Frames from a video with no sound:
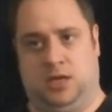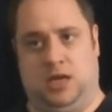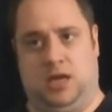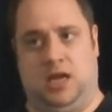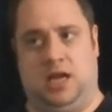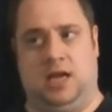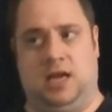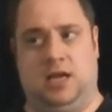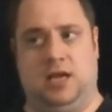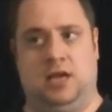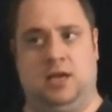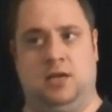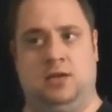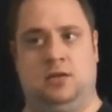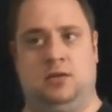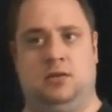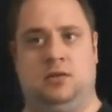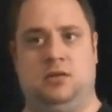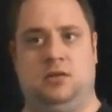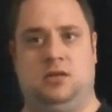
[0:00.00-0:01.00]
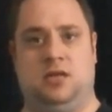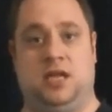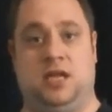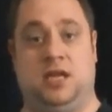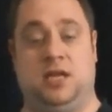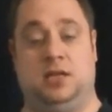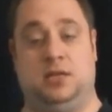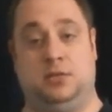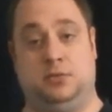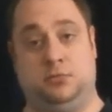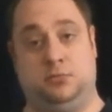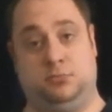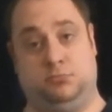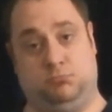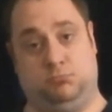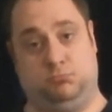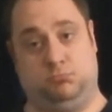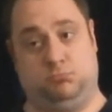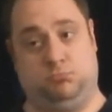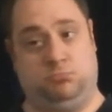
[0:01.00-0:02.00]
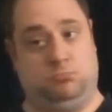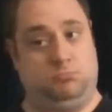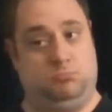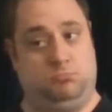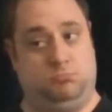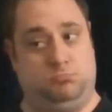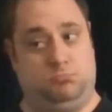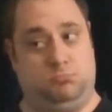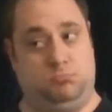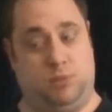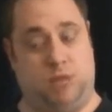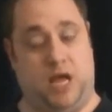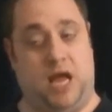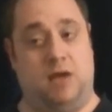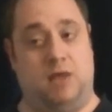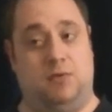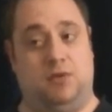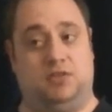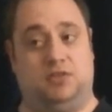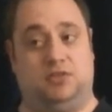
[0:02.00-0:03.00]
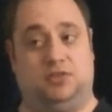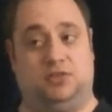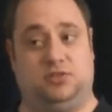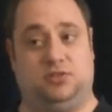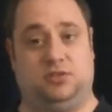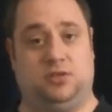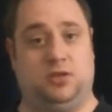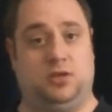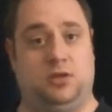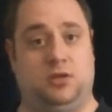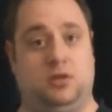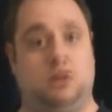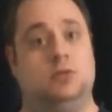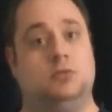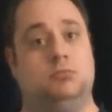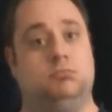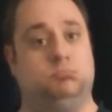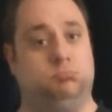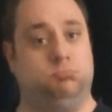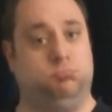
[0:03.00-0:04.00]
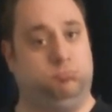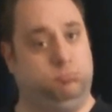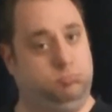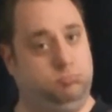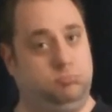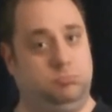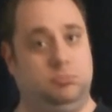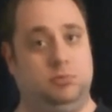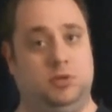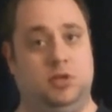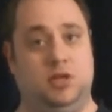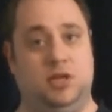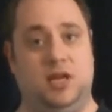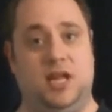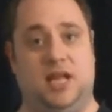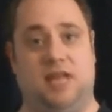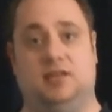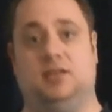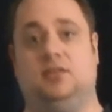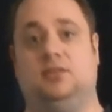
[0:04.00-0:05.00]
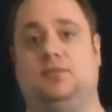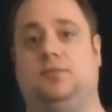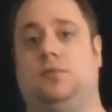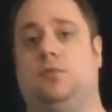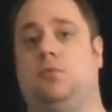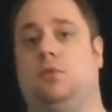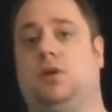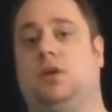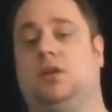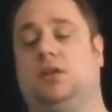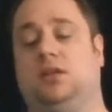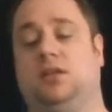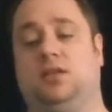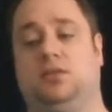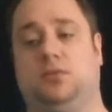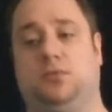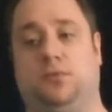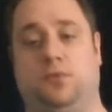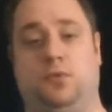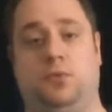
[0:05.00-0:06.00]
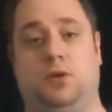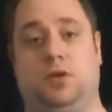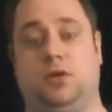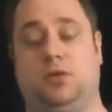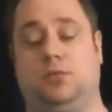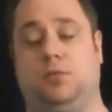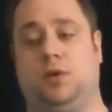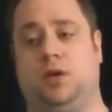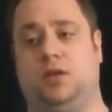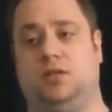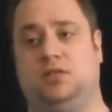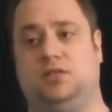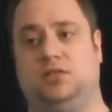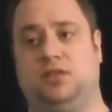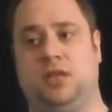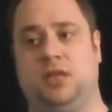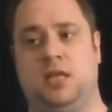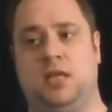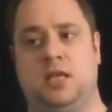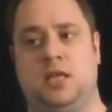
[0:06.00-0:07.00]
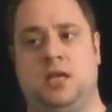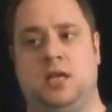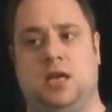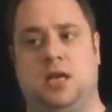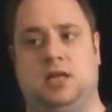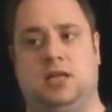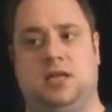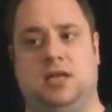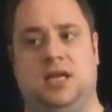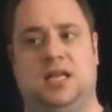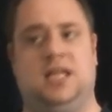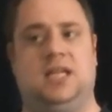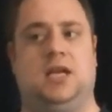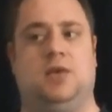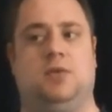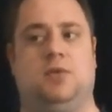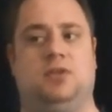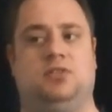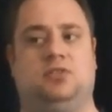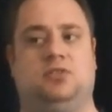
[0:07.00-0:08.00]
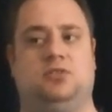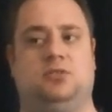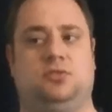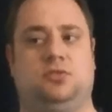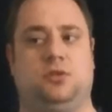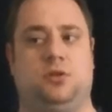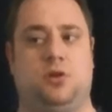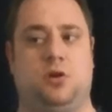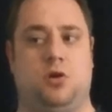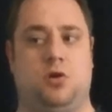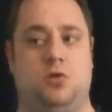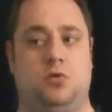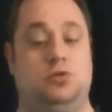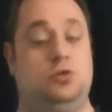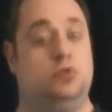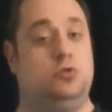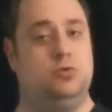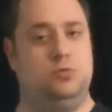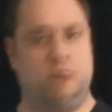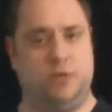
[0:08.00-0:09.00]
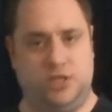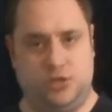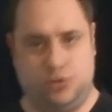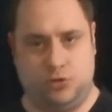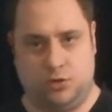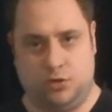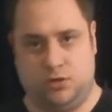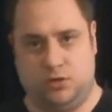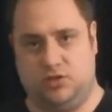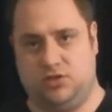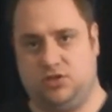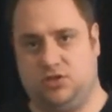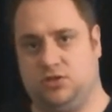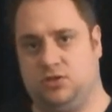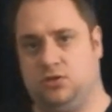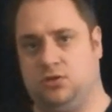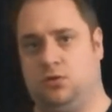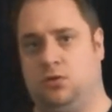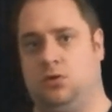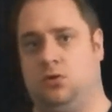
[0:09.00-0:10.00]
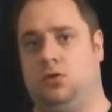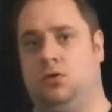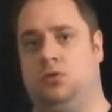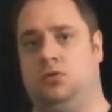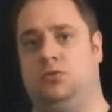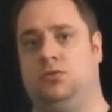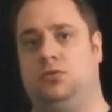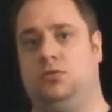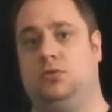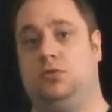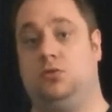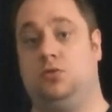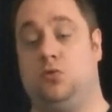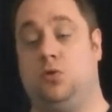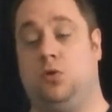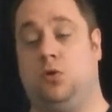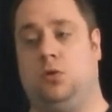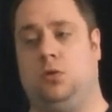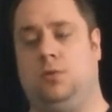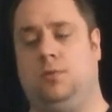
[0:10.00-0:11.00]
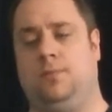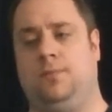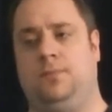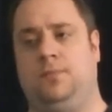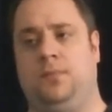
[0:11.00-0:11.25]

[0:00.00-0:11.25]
and then I was uh, let it for what it, for what it was and then I was go to do research on Google